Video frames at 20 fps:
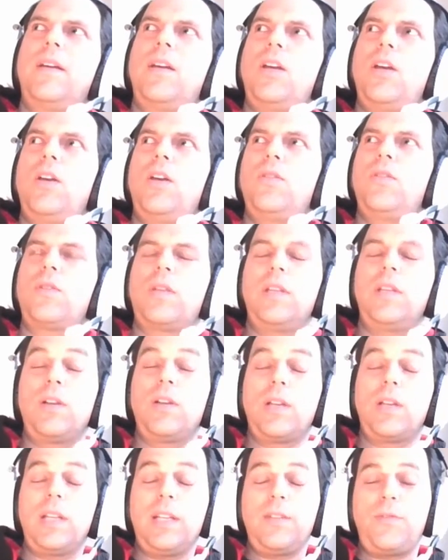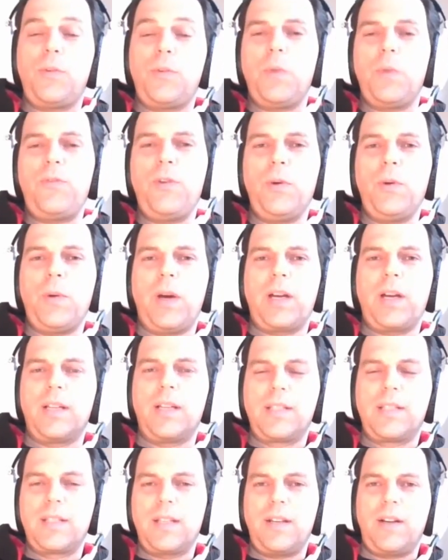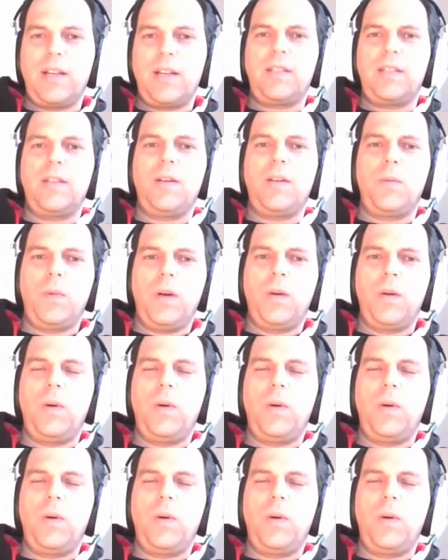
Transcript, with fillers: uh, you can look at it from a few angles right uh,